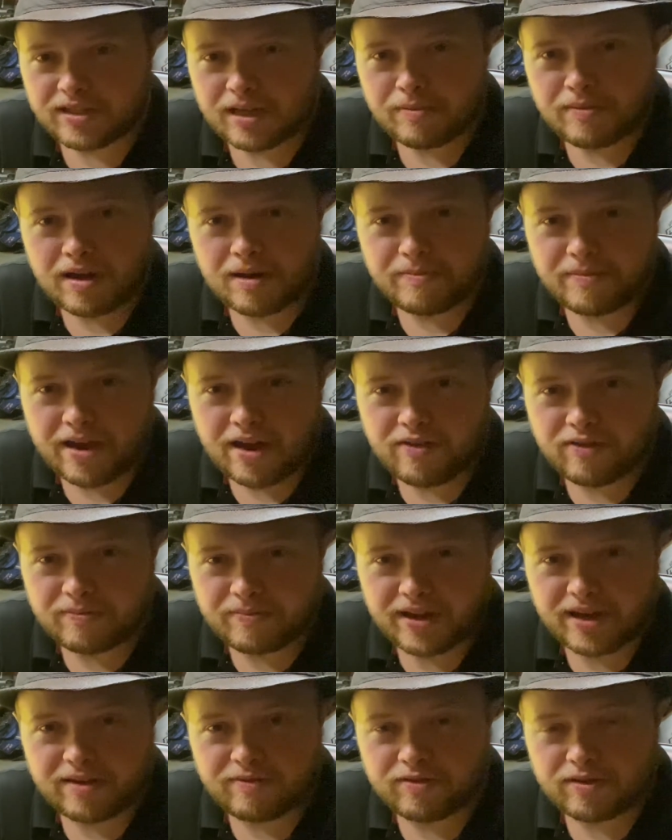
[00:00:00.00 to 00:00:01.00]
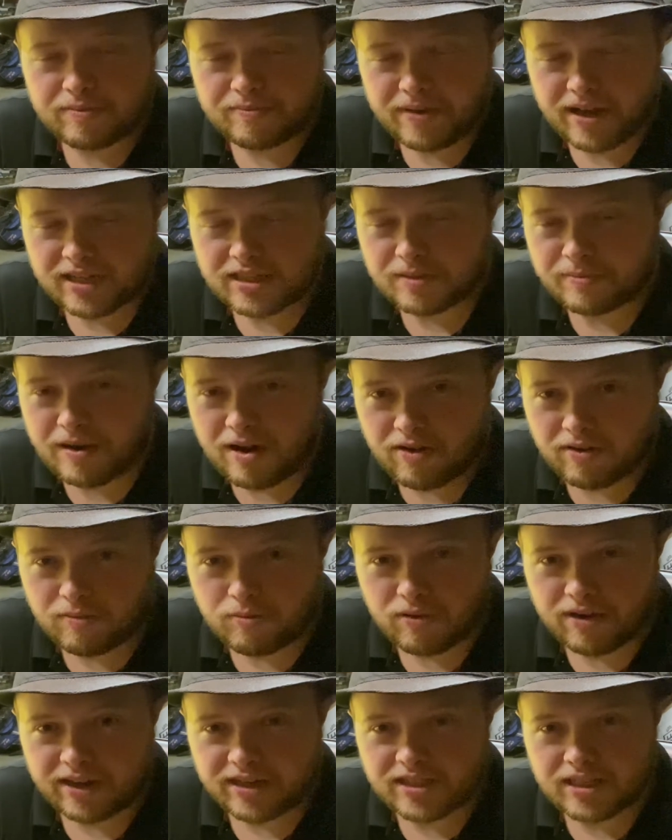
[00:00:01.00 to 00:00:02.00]
I'm not mad with Master Power
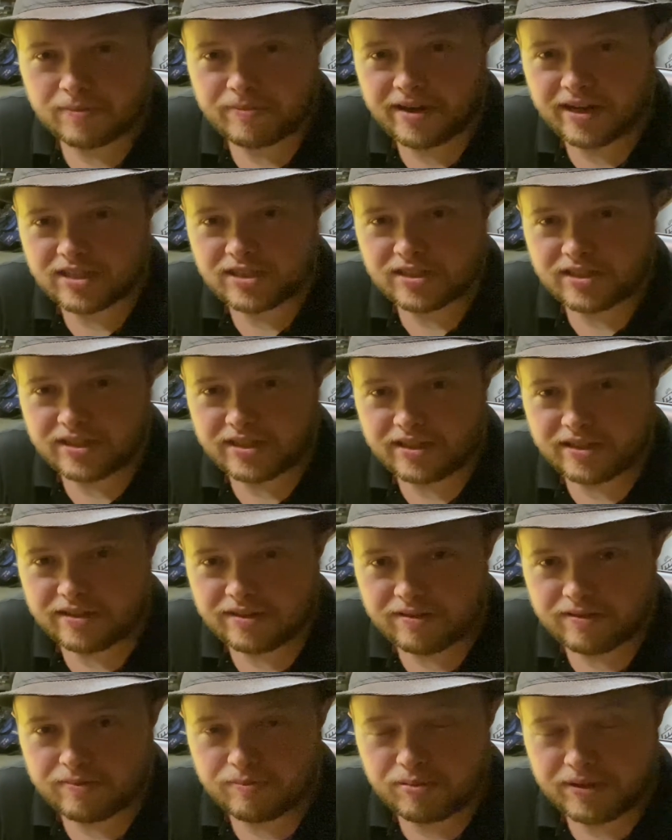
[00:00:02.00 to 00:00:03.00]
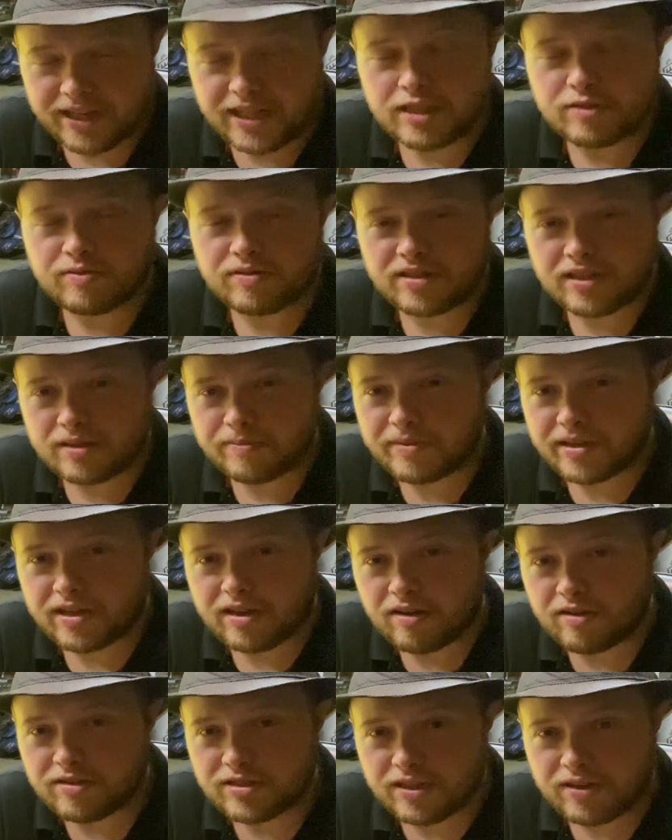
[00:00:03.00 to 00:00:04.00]
Brakes. I'm actually pleased with them
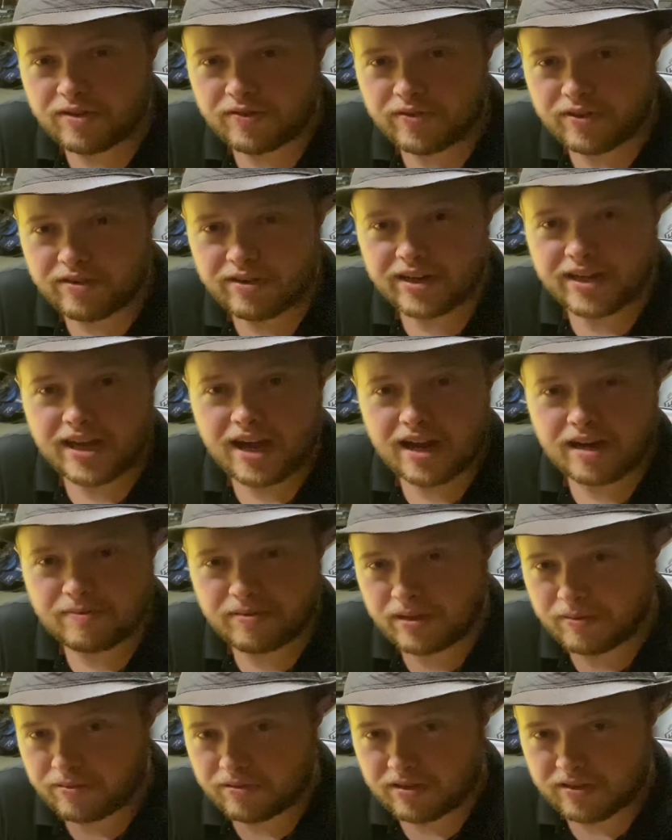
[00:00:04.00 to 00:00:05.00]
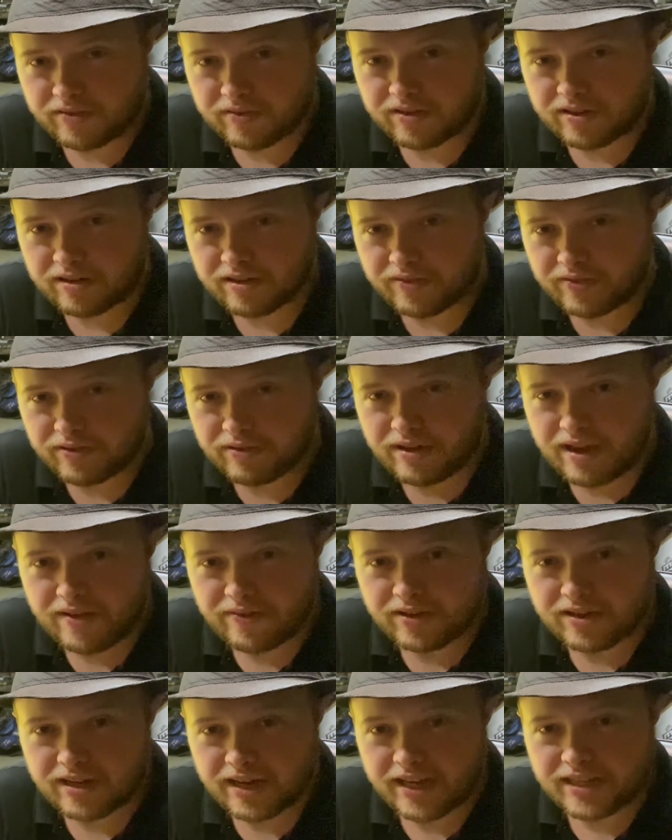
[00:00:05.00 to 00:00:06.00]
because they are very kind people over there. If you have
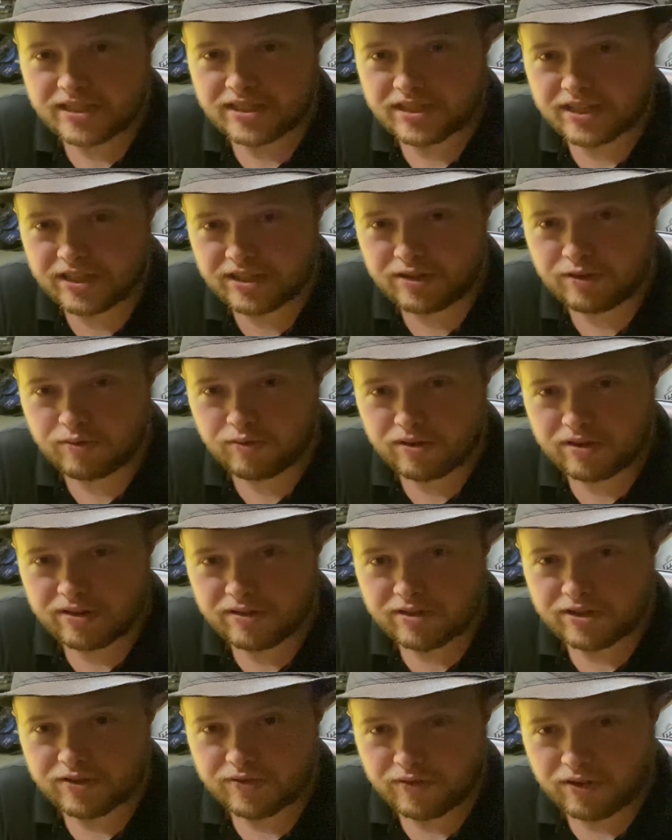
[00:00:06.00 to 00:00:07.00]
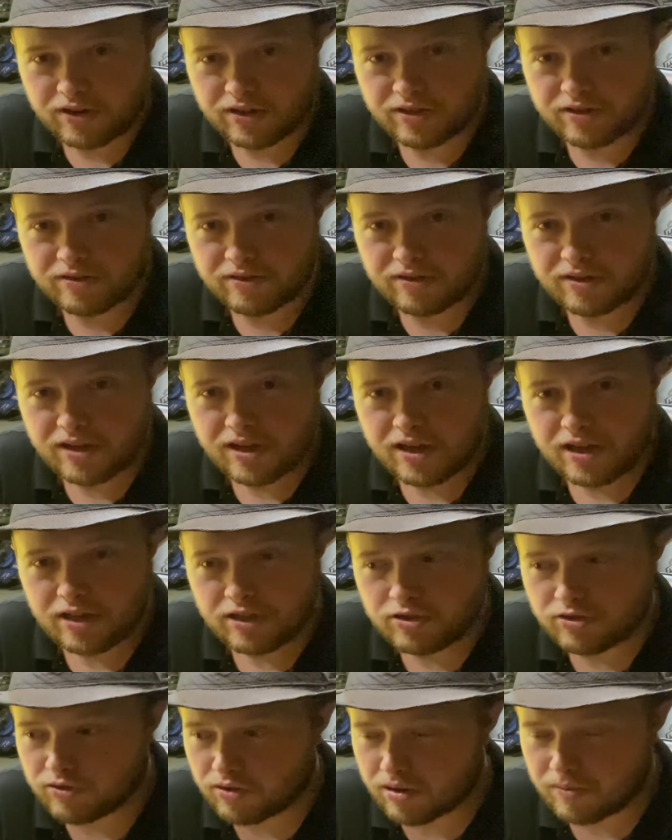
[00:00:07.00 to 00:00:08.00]
a Classic and you want to convert your
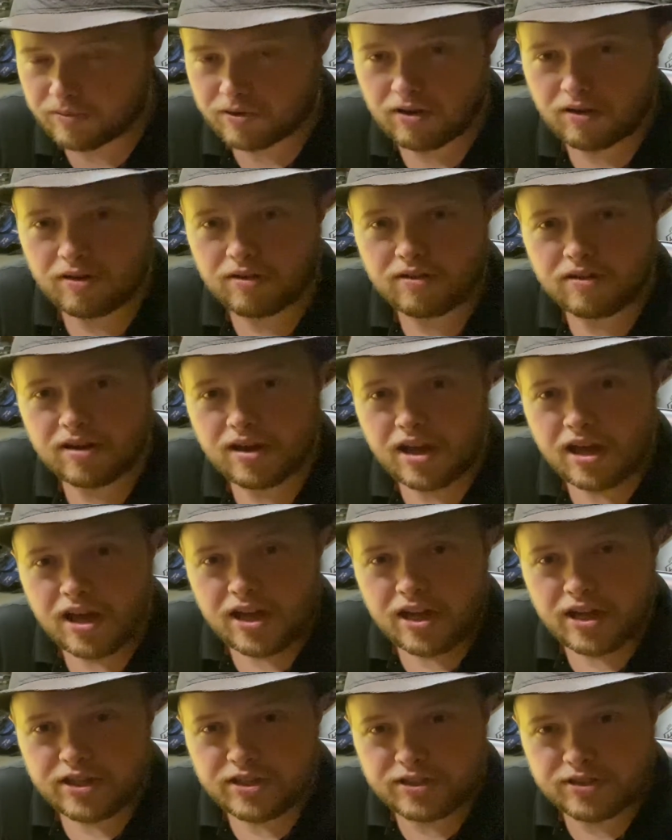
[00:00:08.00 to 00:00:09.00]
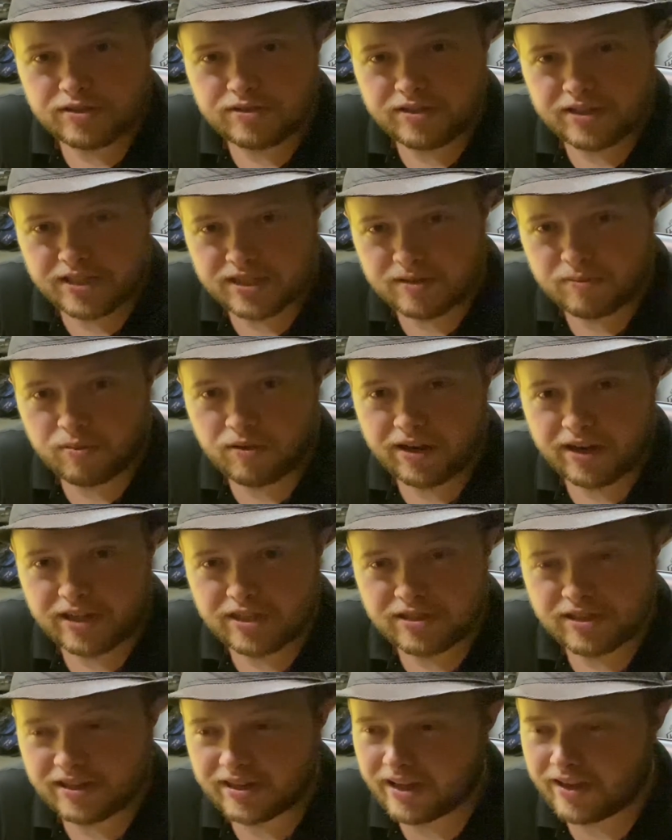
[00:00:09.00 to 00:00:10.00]
drum car to disc
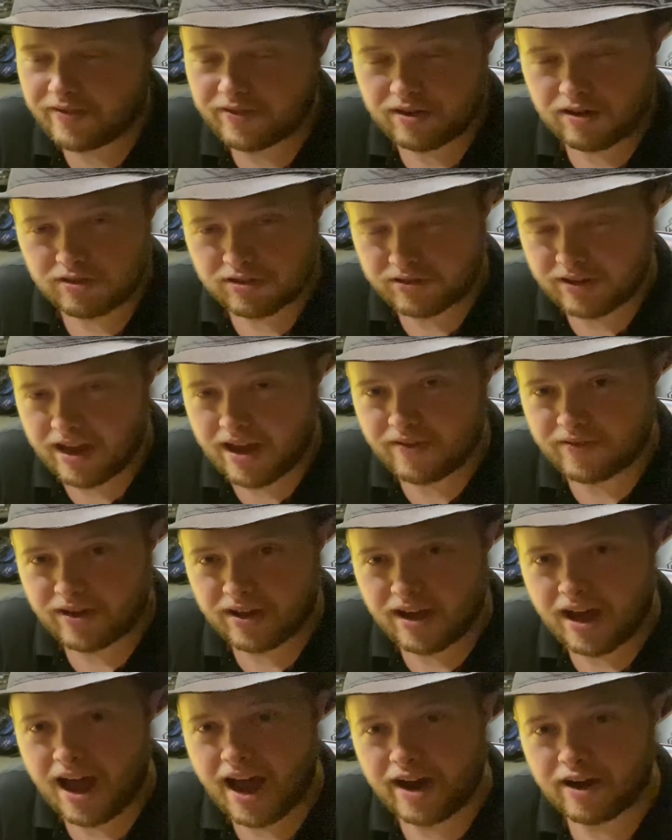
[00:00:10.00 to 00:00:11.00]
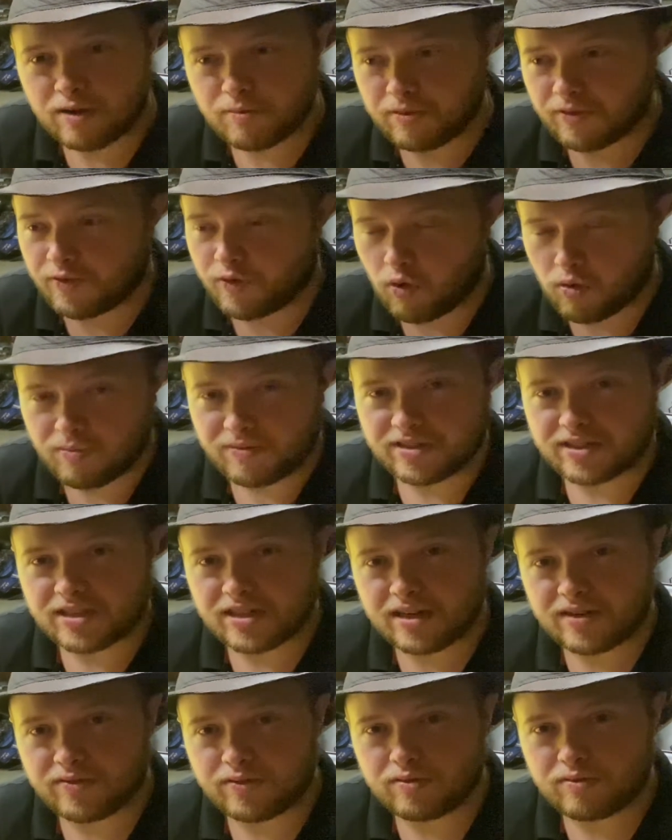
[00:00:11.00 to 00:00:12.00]
brakes, and they even also have a higher performance
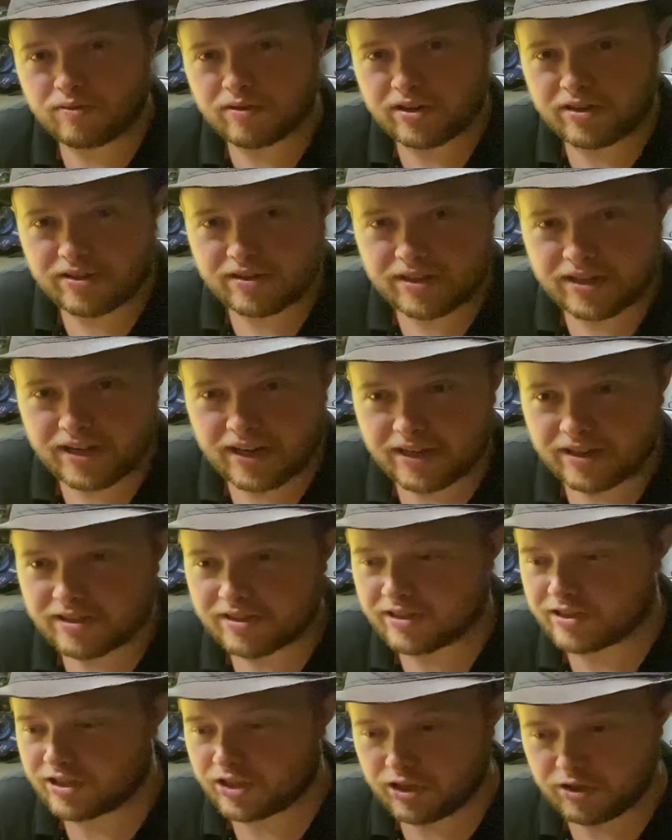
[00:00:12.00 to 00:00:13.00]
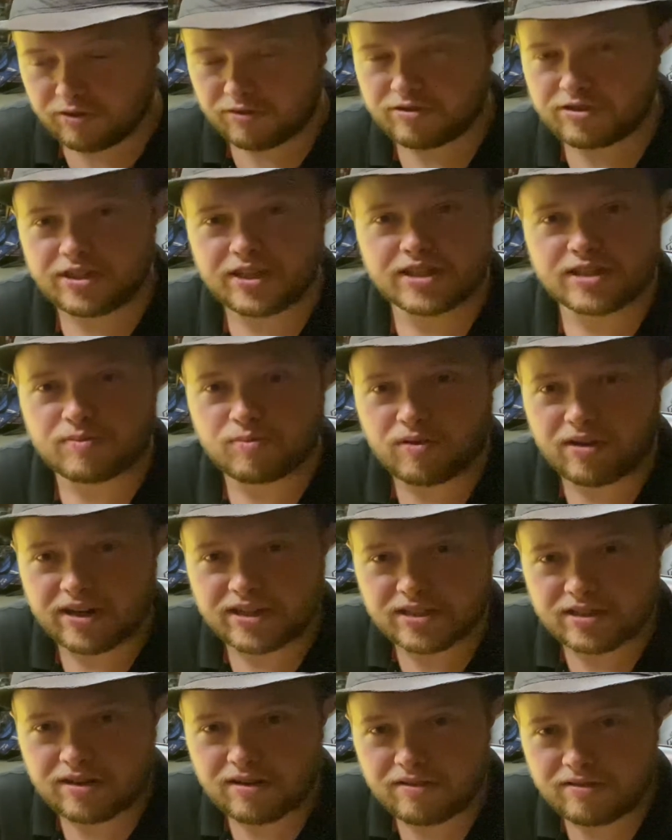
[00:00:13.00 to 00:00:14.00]
level where you can get like these huge disc
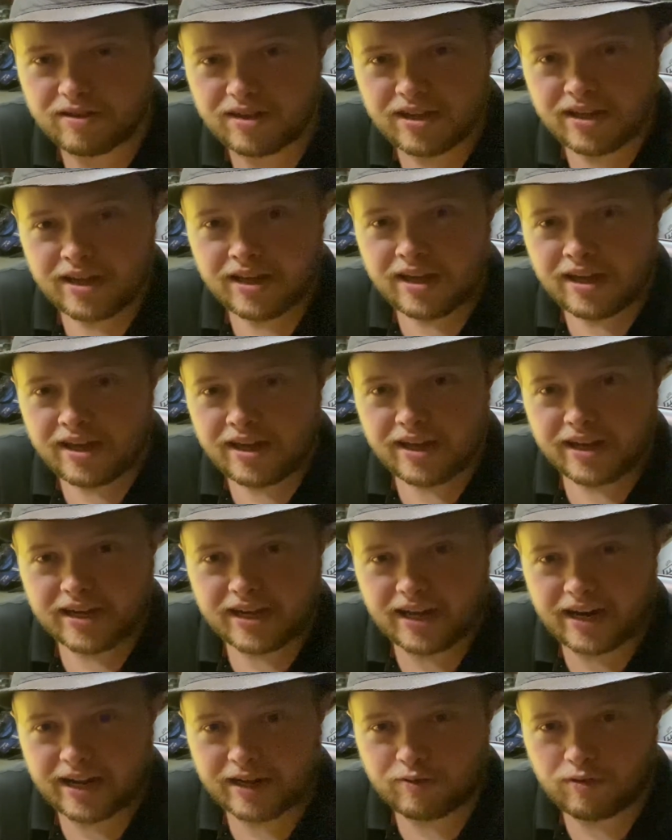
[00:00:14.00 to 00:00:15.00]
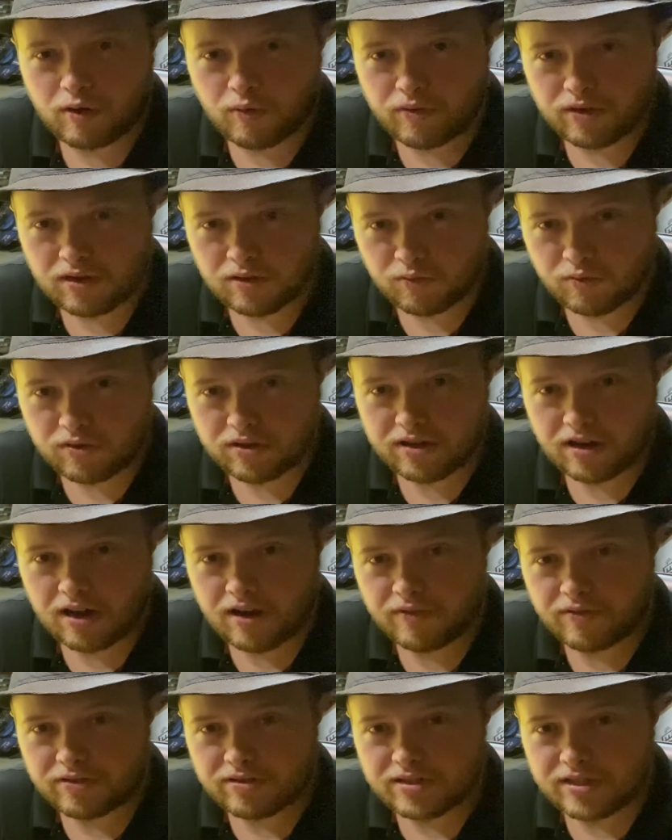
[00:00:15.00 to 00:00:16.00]
brakes and all, kind of like what Willwood
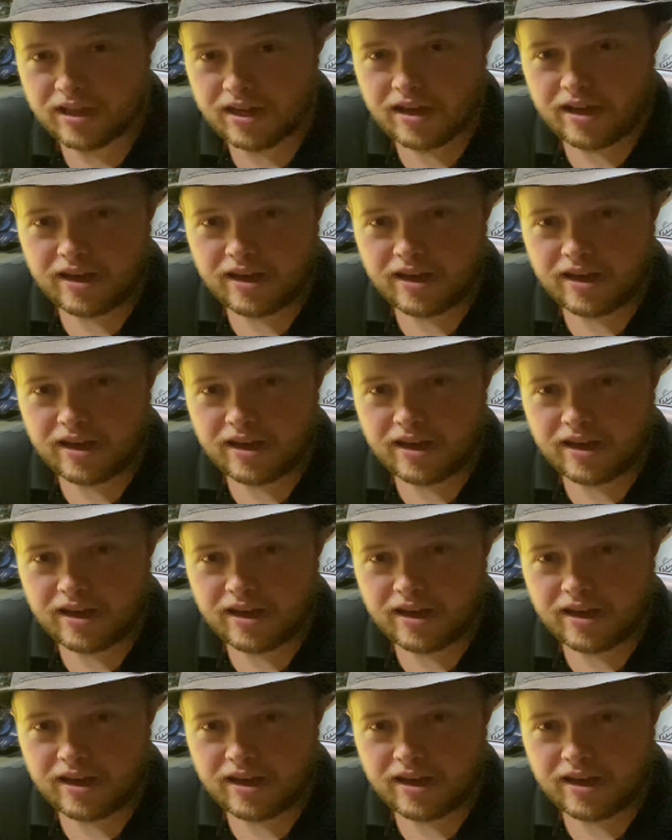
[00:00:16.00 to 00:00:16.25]
offers.